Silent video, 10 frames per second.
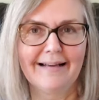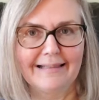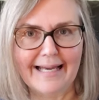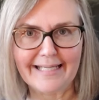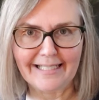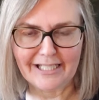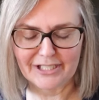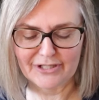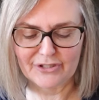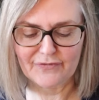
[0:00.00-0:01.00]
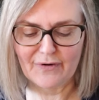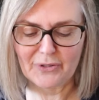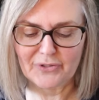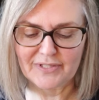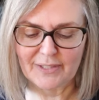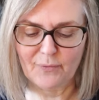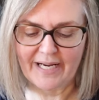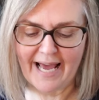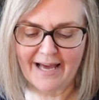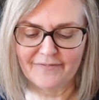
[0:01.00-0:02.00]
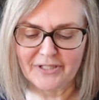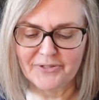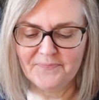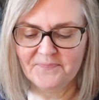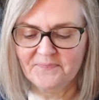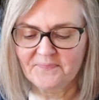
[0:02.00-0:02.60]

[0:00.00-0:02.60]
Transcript: liking each other's photos and what have you.